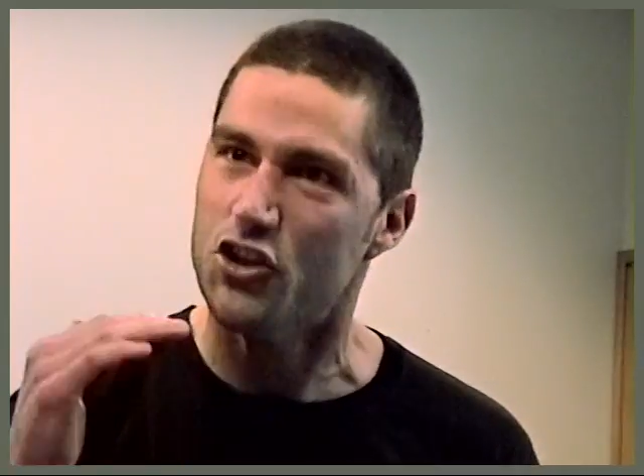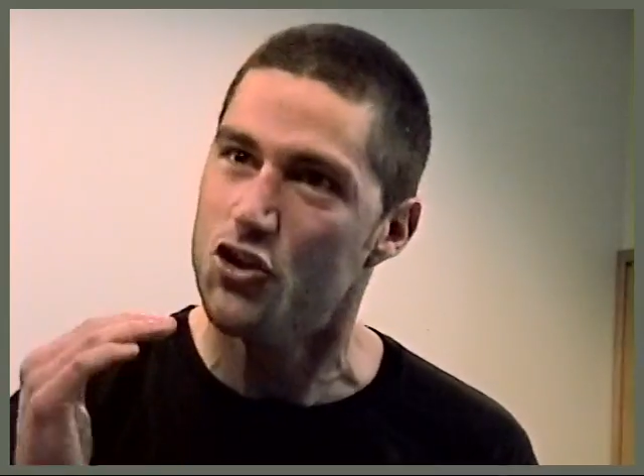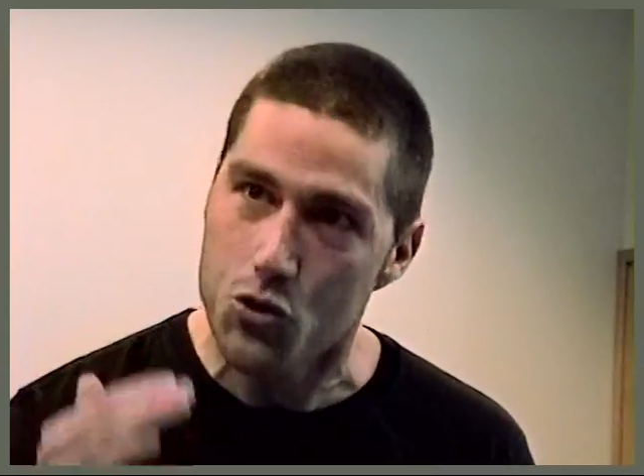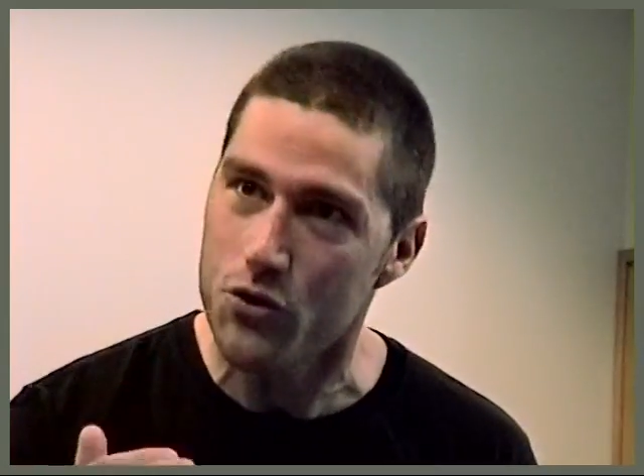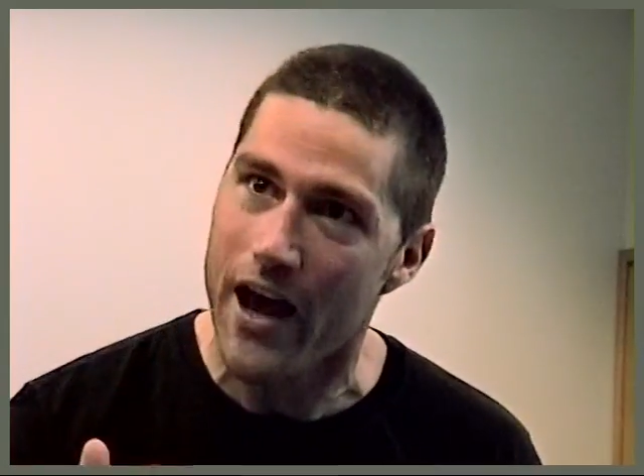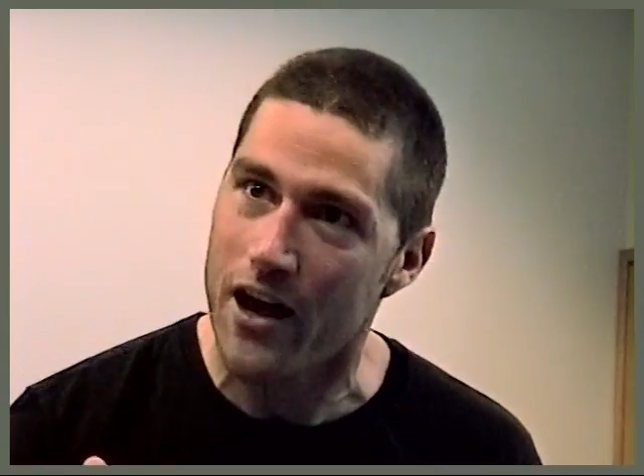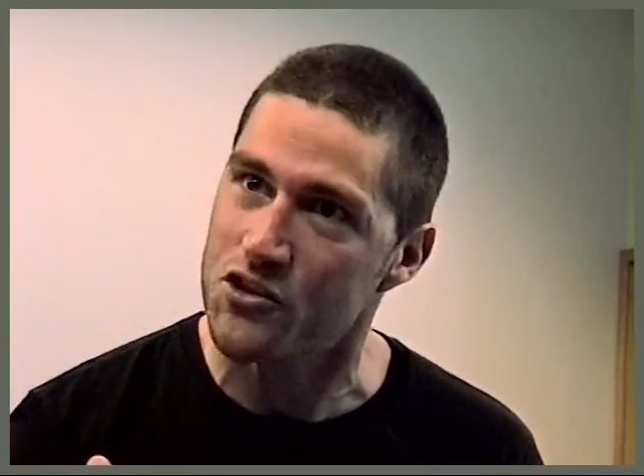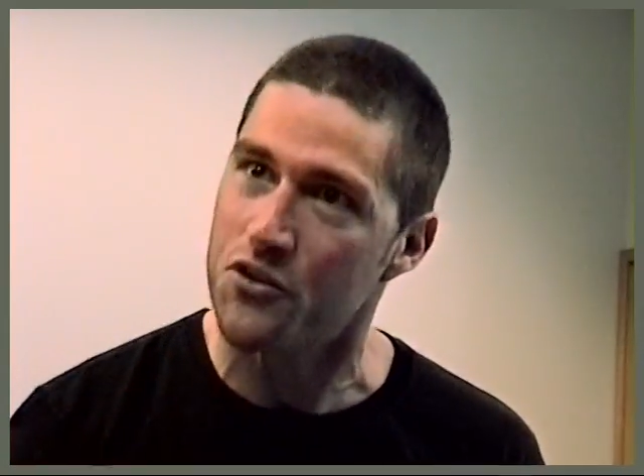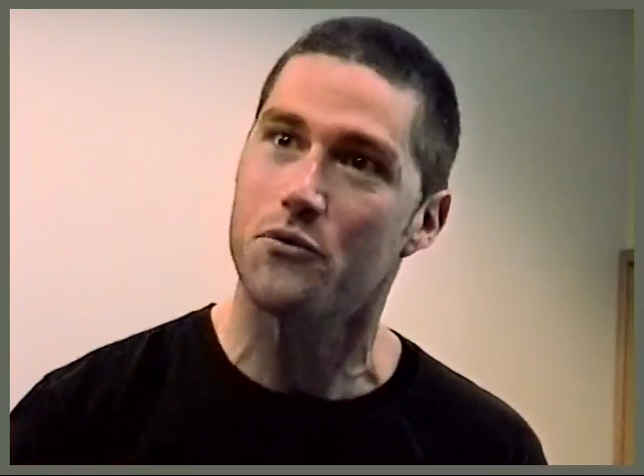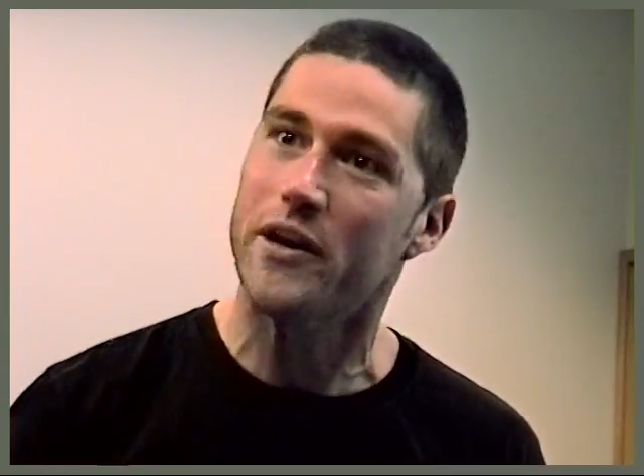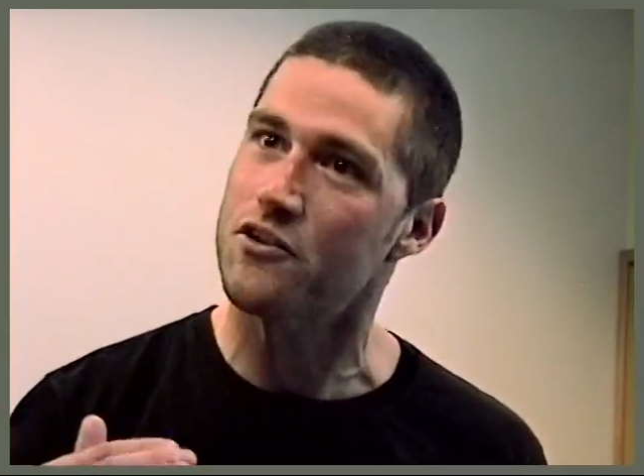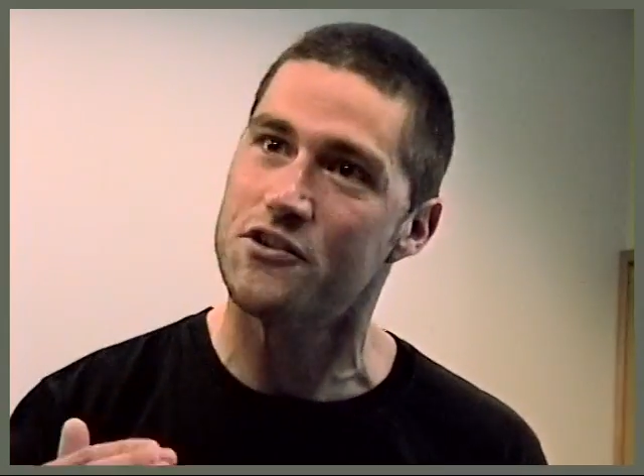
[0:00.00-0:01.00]

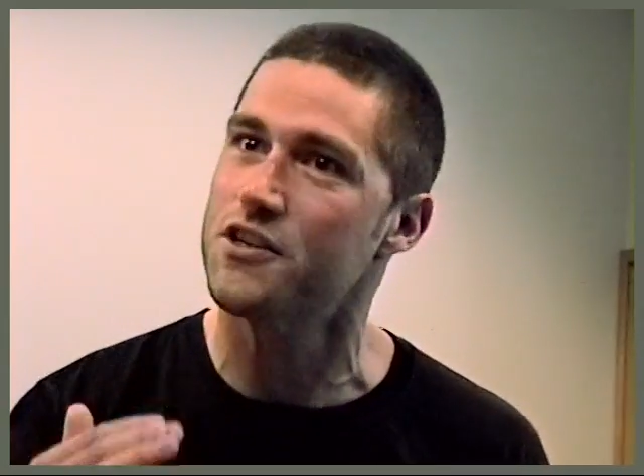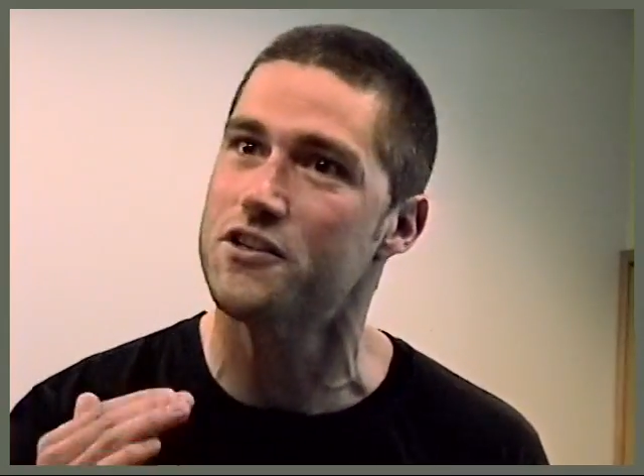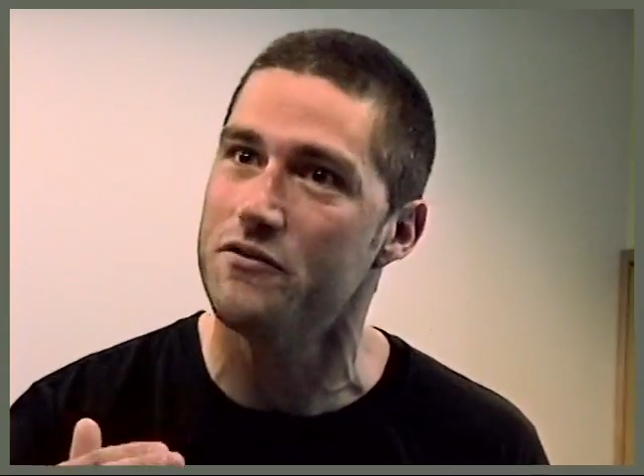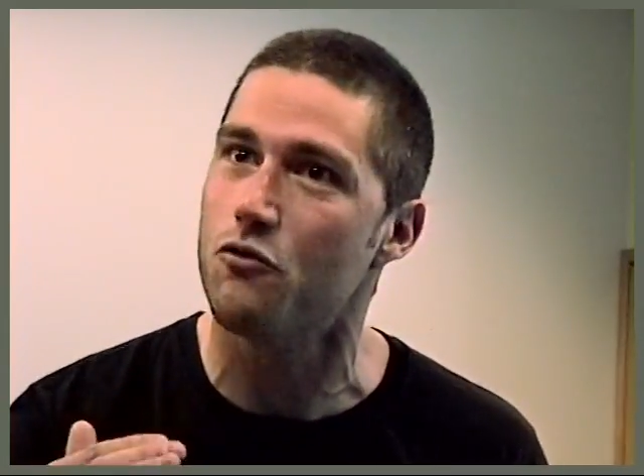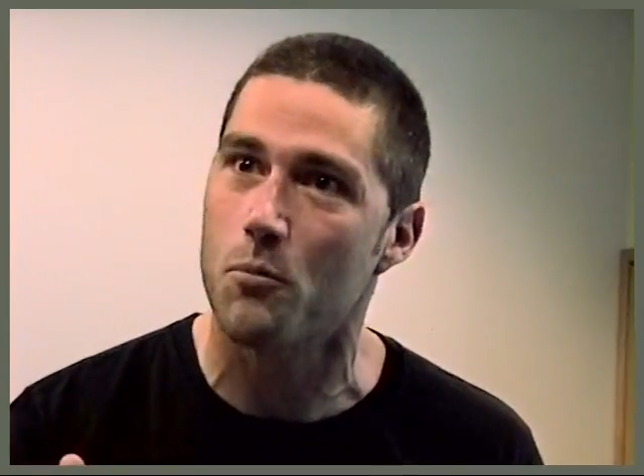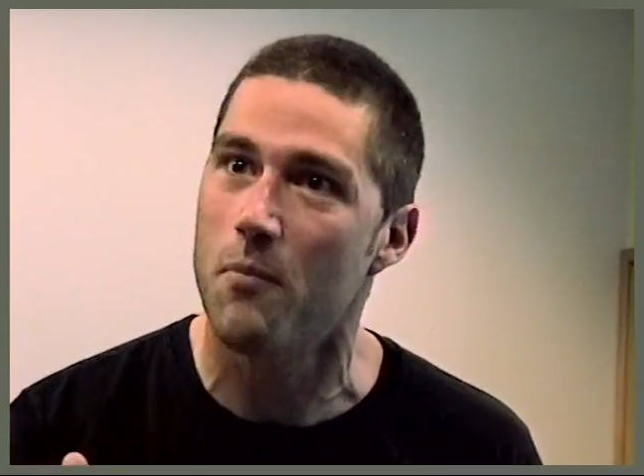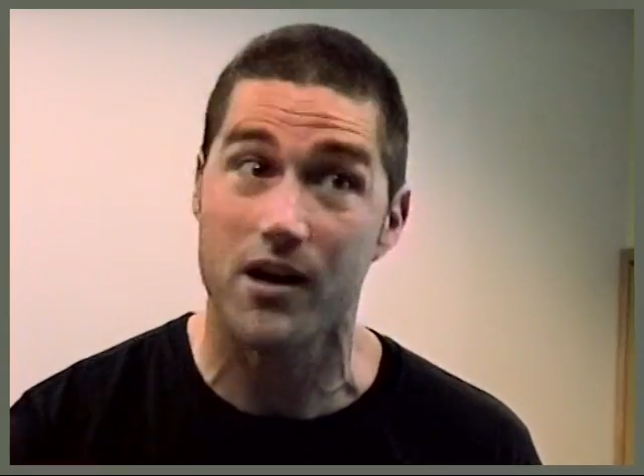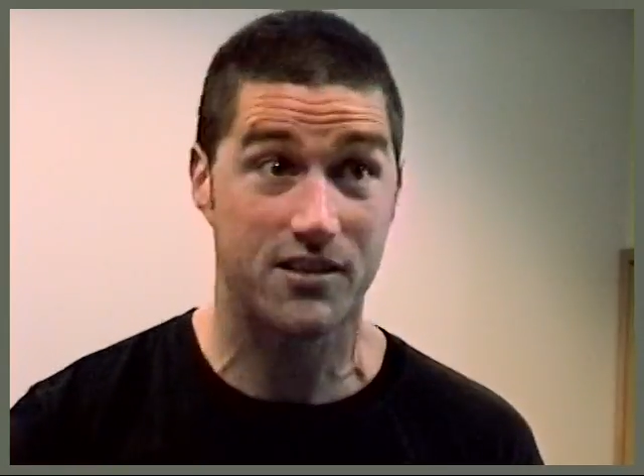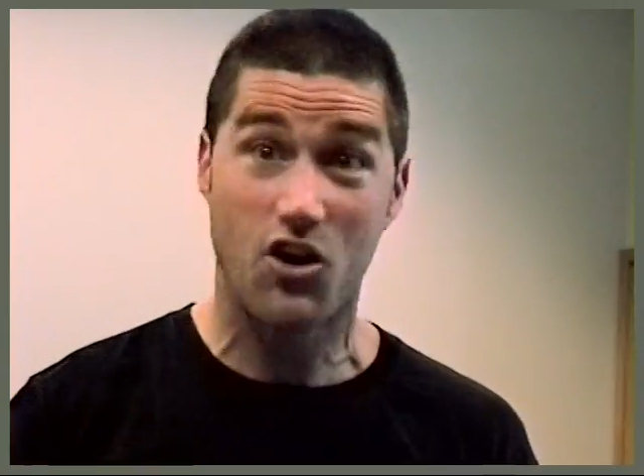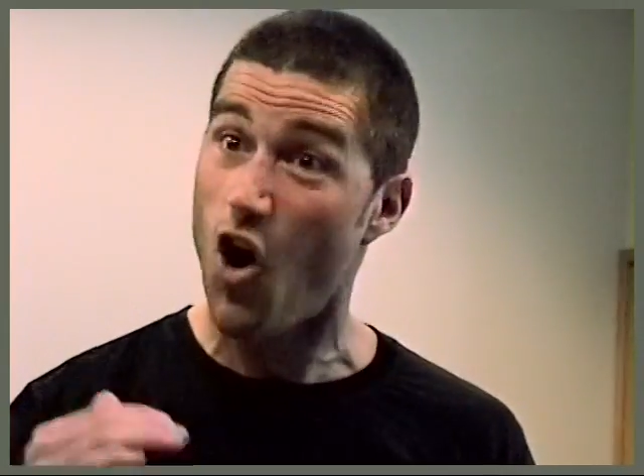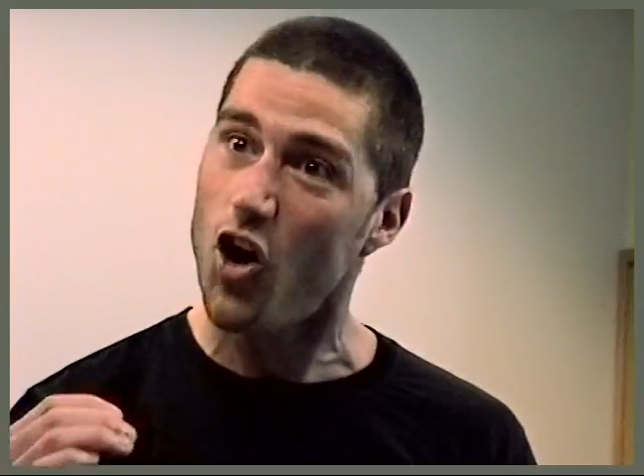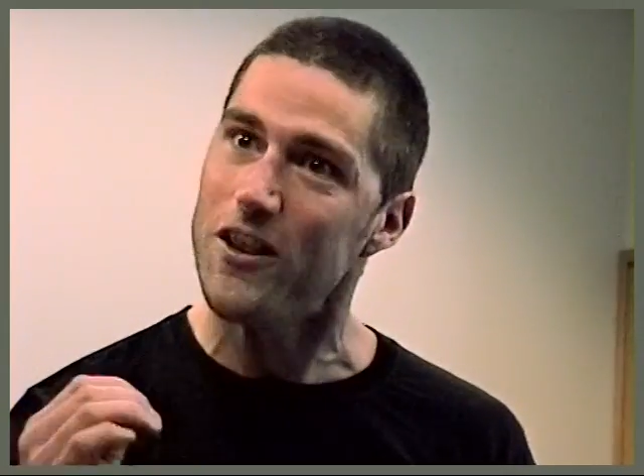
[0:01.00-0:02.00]

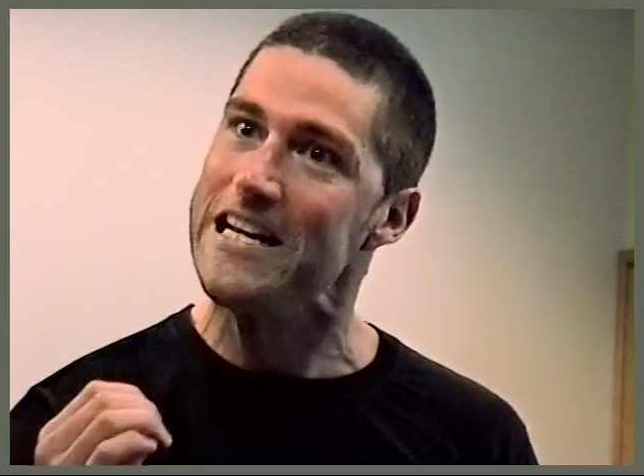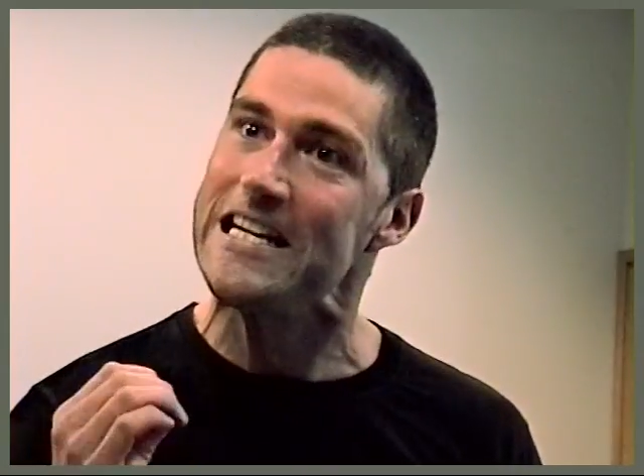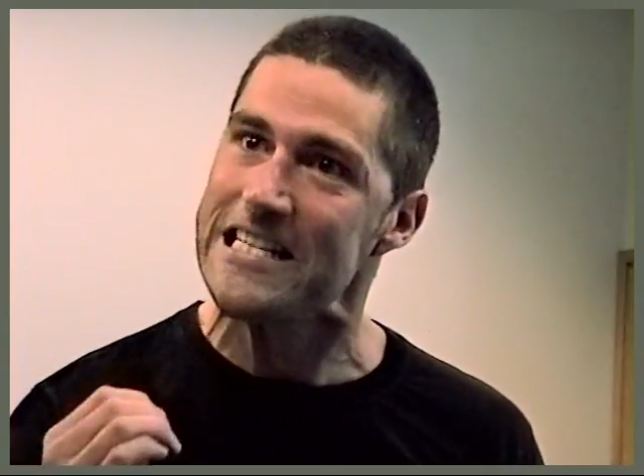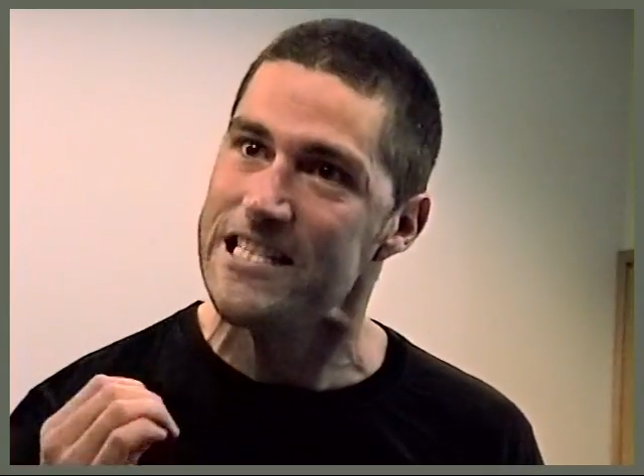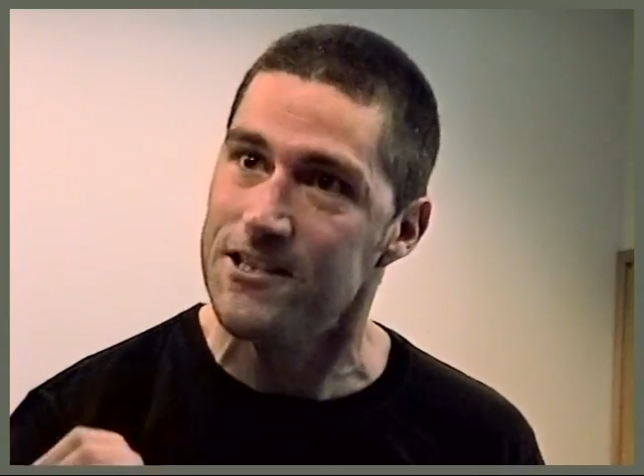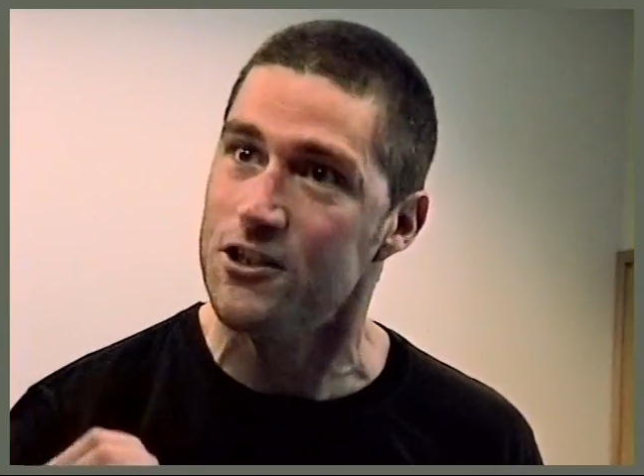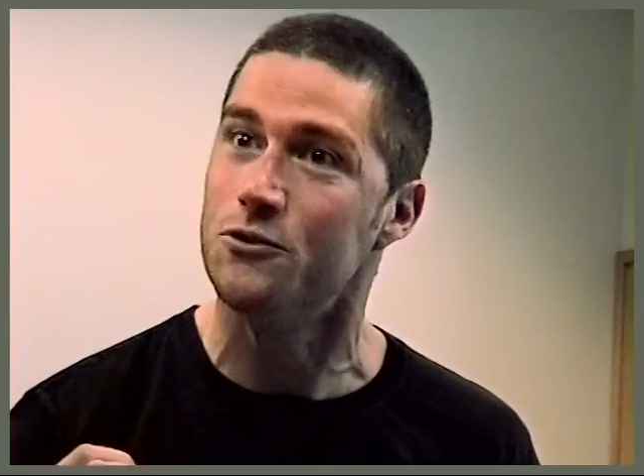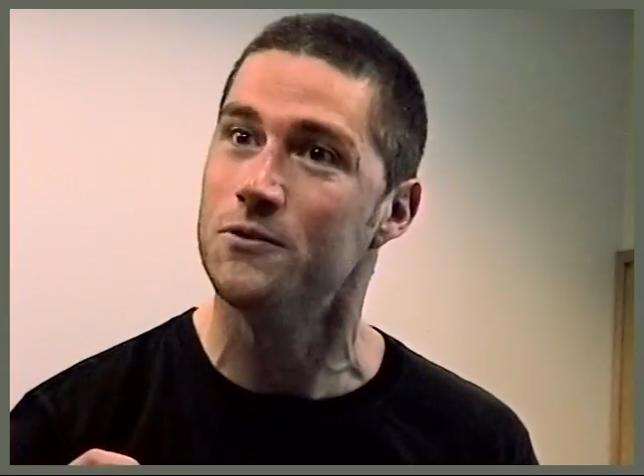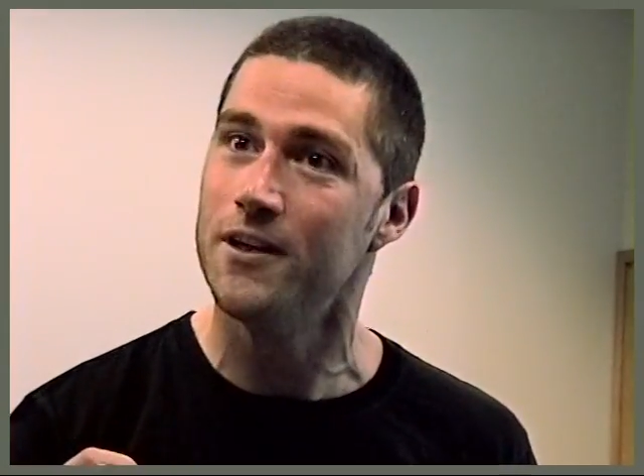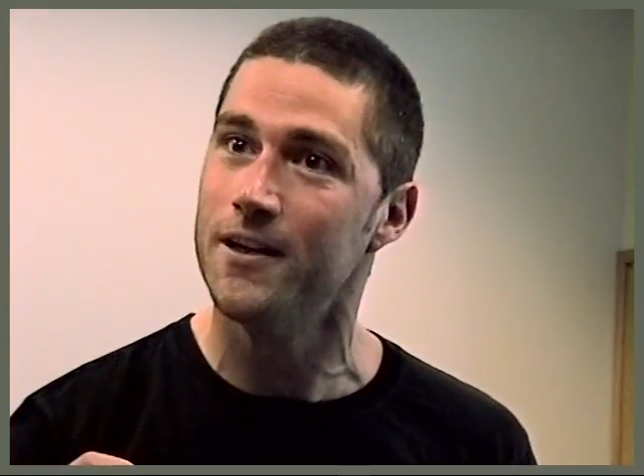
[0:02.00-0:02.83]
$2,364. All they gotta do